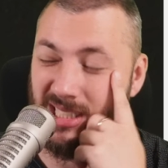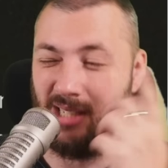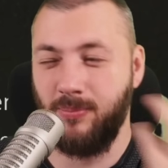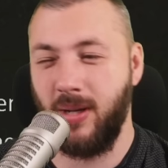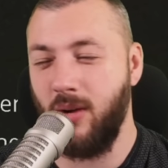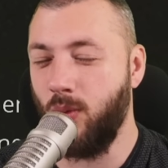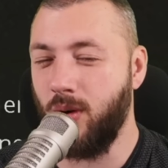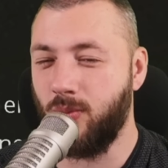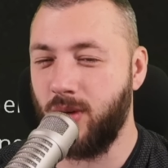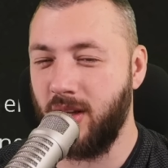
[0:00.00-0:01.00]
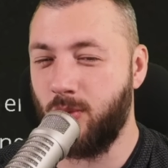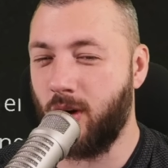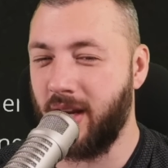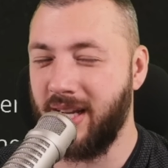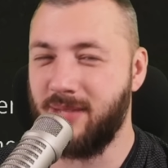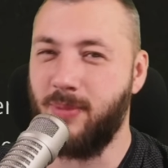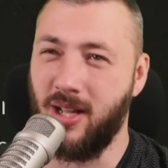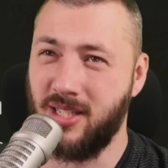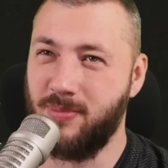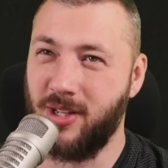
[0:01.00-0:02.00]
But it wouldn't really work against
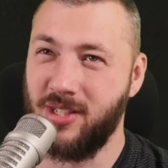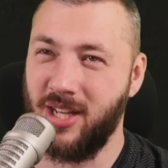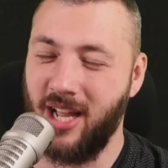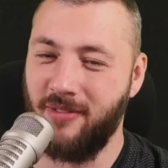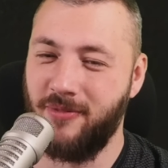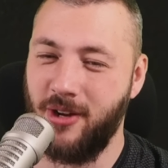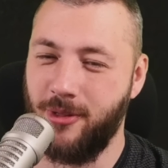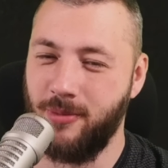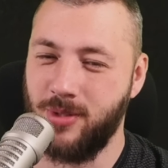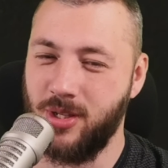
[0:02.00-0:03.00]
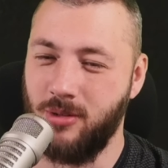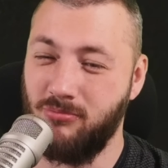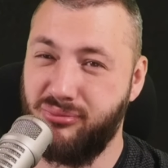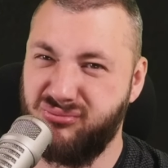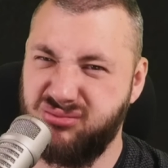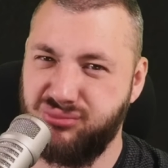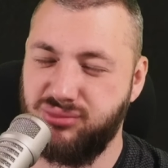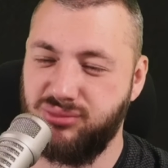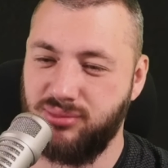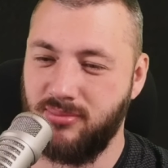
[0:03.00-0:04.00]
bosses because you can't fear them, so
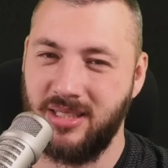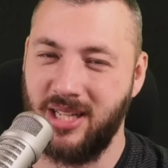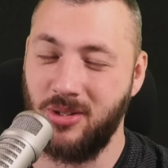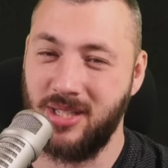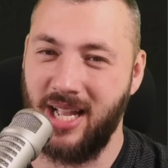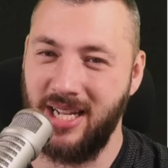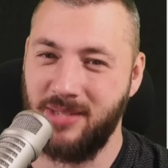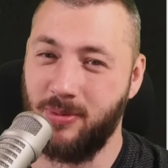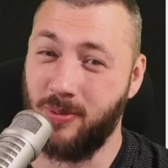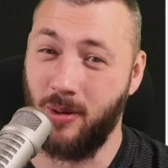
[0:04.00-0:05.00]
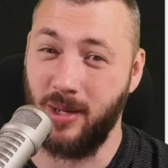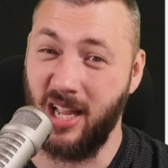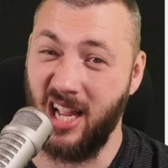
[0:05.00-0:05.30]
sounds nice, but probably